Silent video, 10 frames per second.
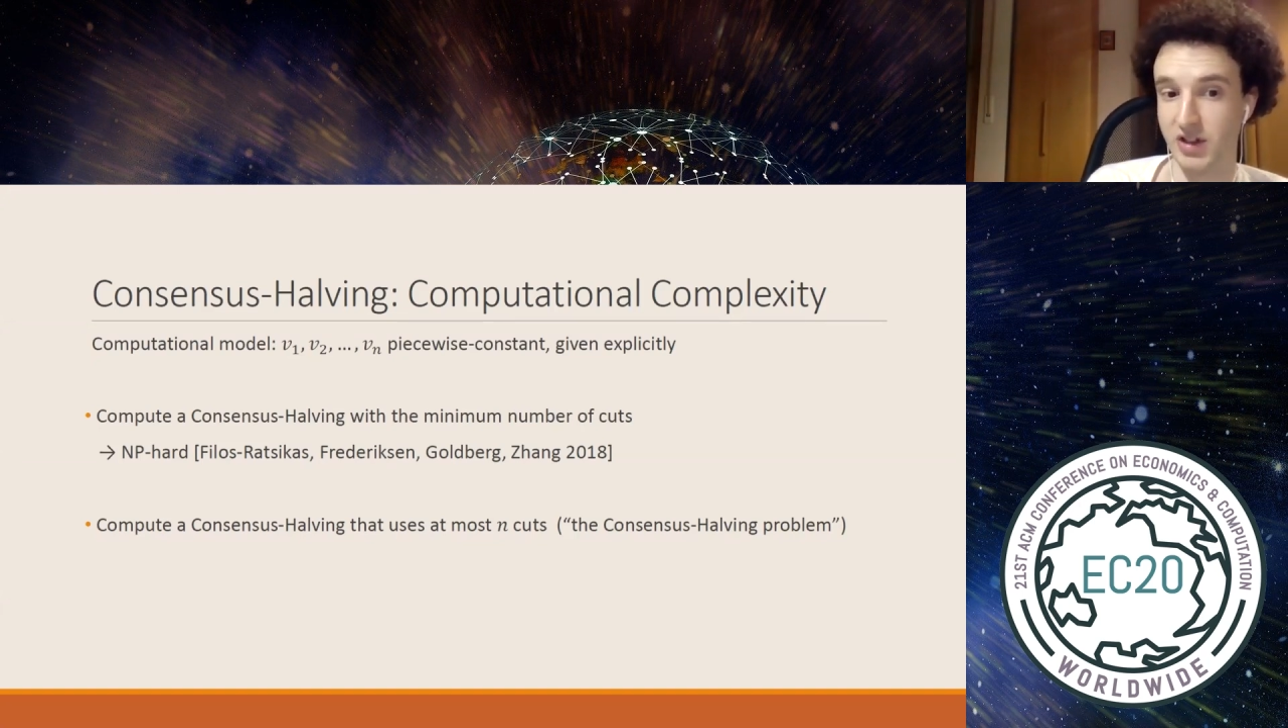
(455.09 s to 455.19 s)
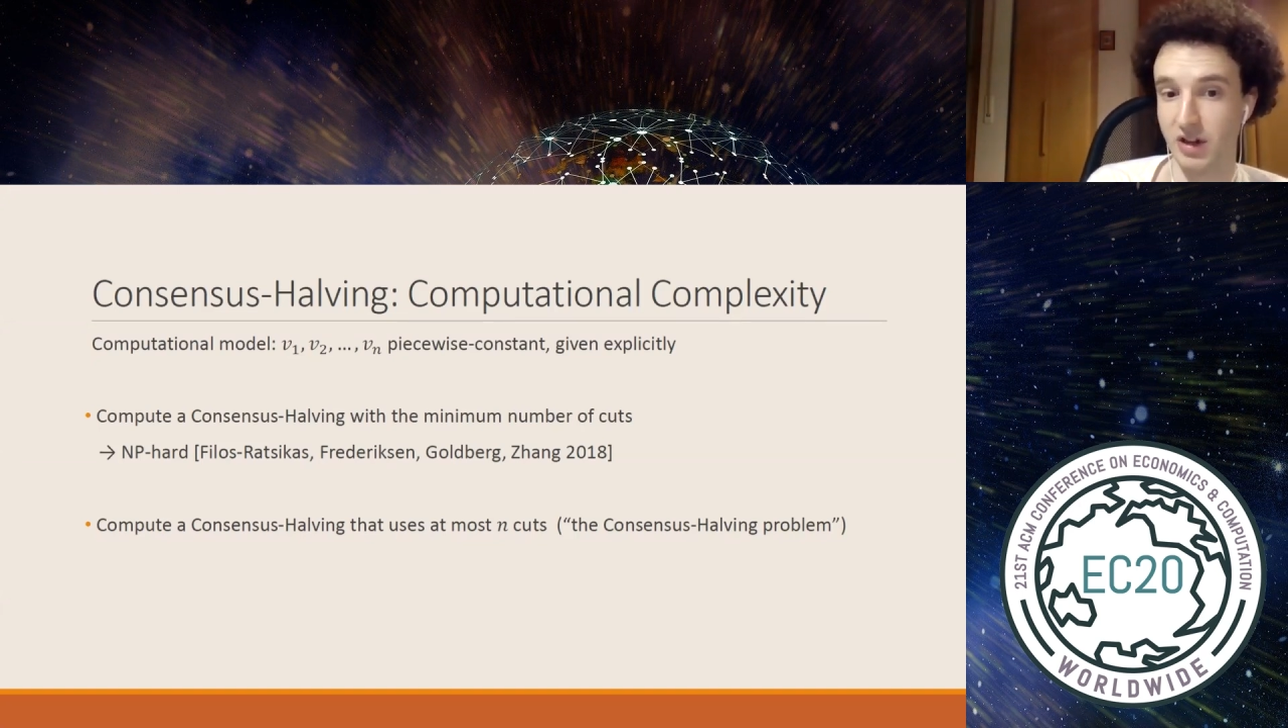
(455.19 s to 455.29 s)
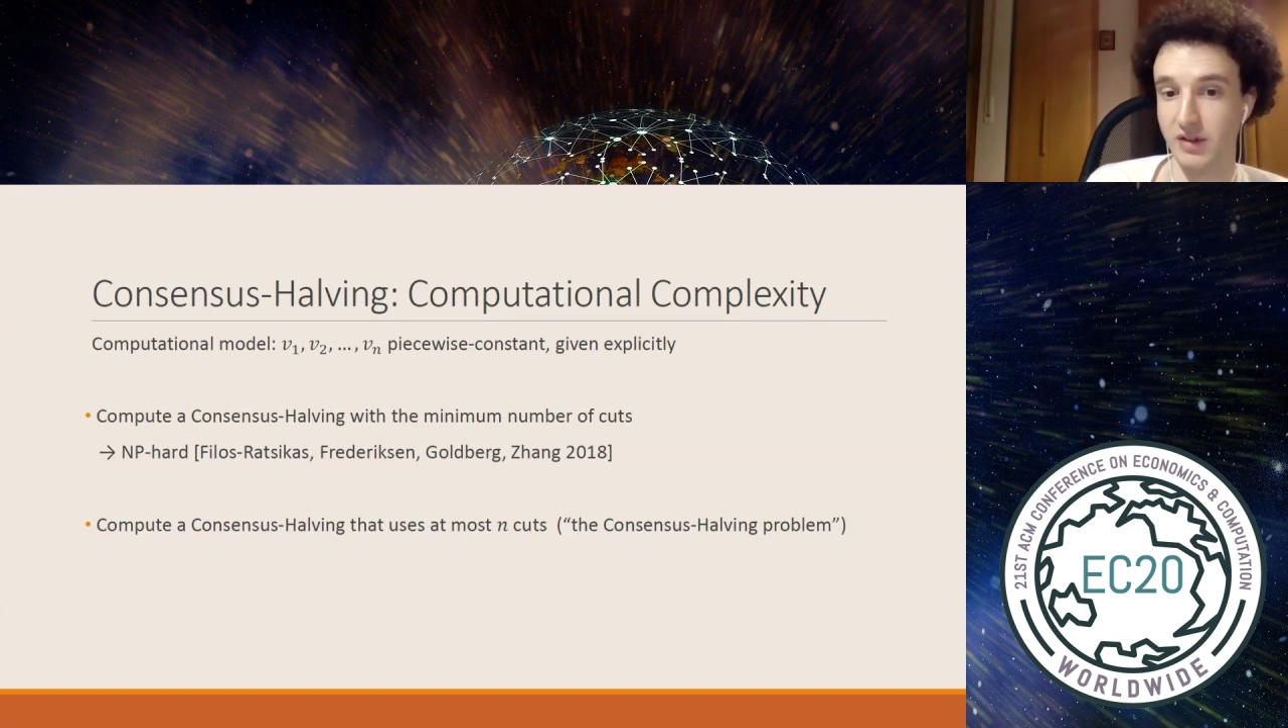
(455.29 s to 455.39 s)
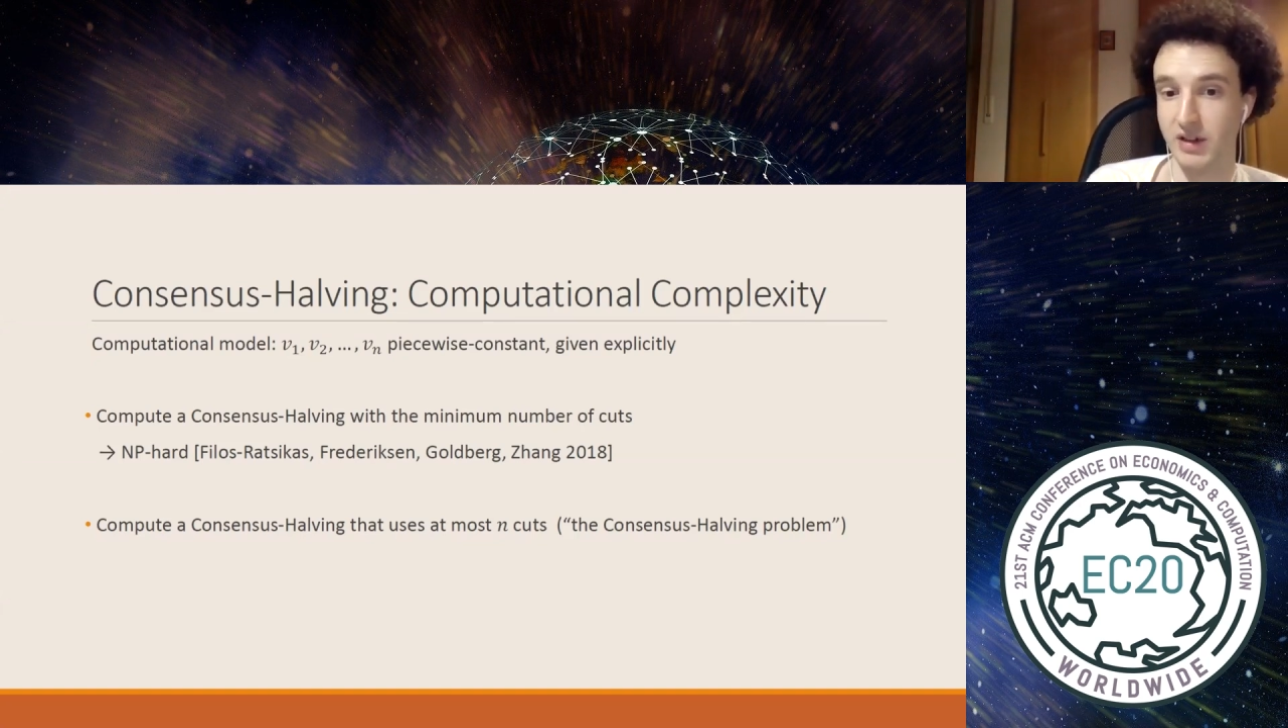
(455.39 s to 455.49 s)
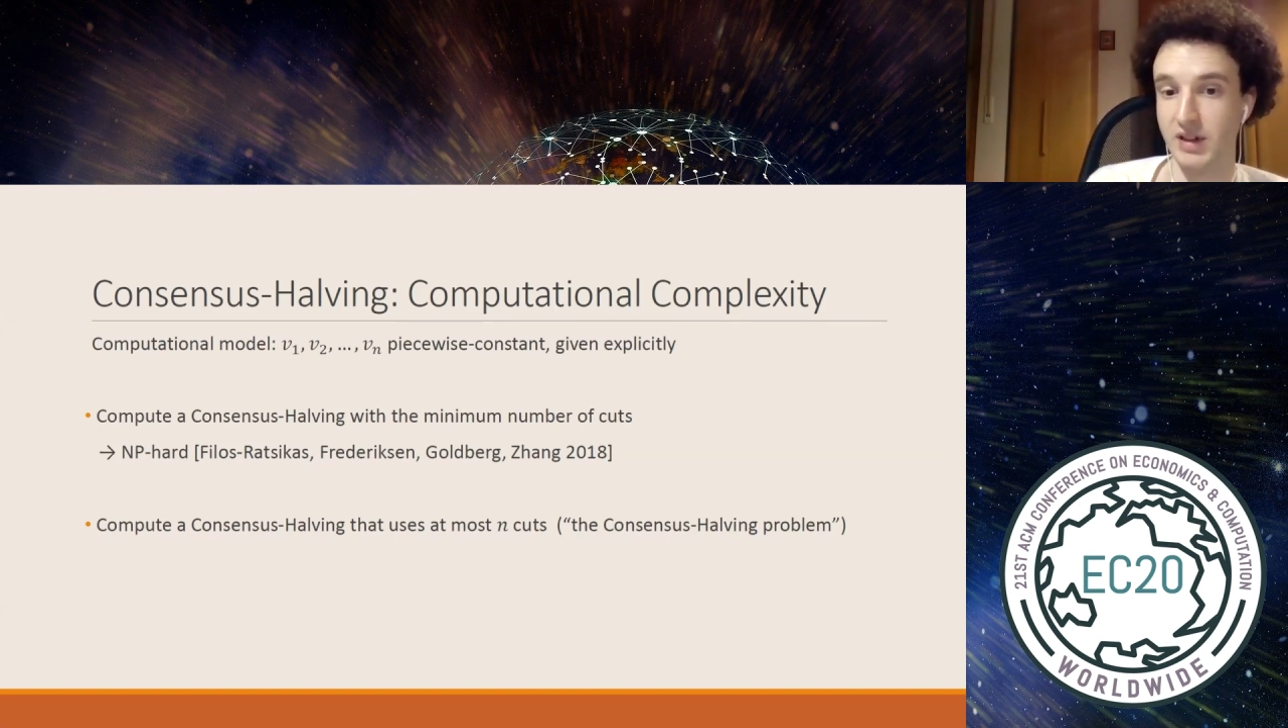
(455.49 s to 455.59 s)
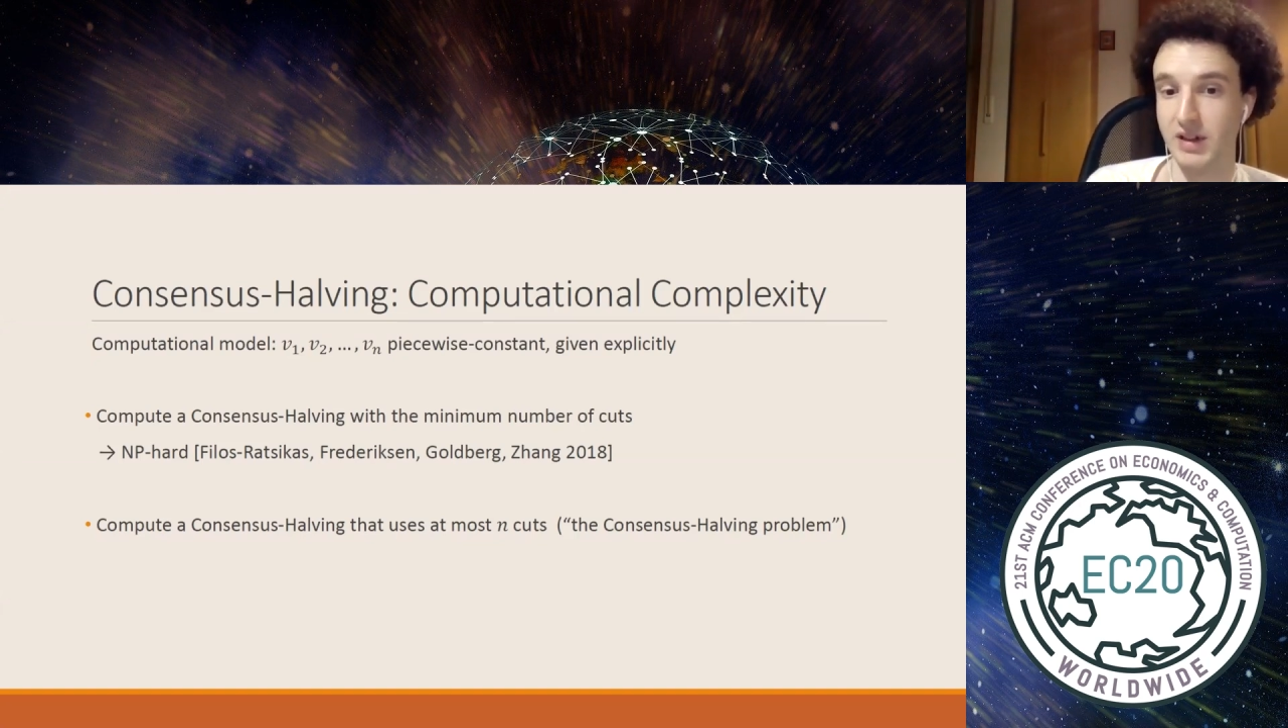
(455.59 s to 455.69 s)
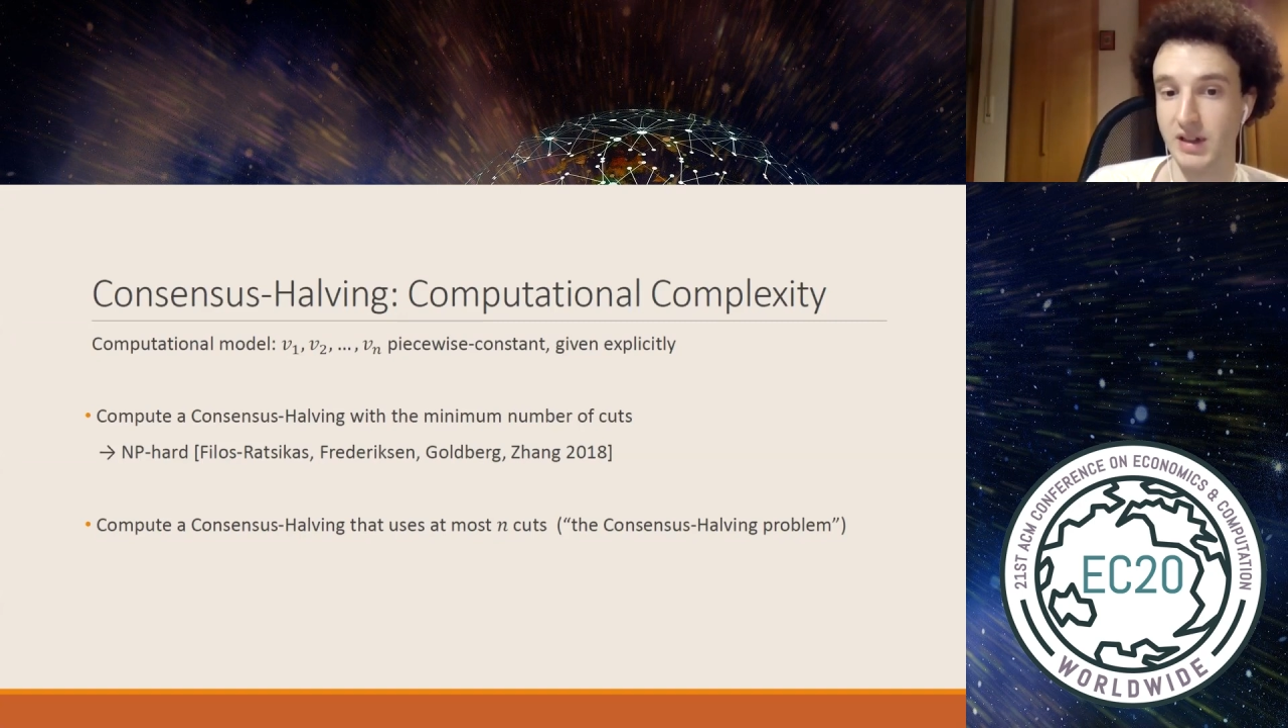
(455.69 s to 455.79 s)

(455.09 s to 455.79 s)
halving